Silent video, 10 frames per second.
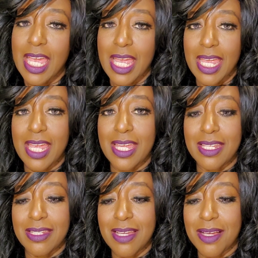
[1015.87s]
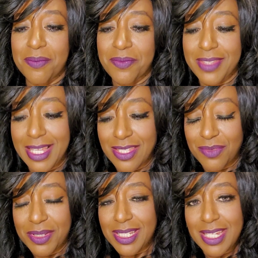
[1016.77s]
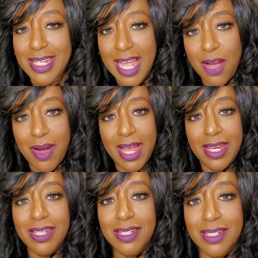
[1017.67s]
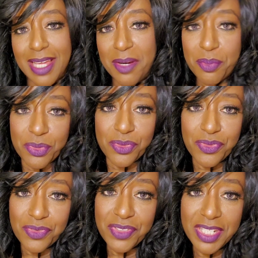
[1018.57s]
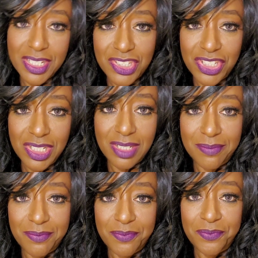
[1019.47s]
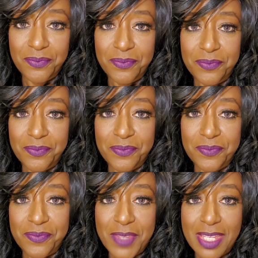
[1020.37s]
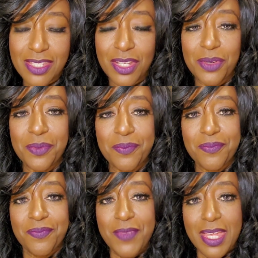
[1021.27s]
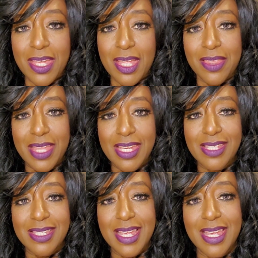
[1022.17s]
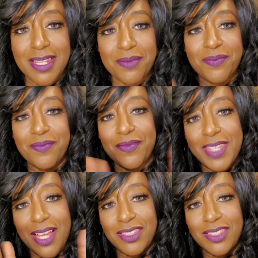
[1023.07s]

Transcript: And that's really it, how I got approved for VSG. So thanks, and I'll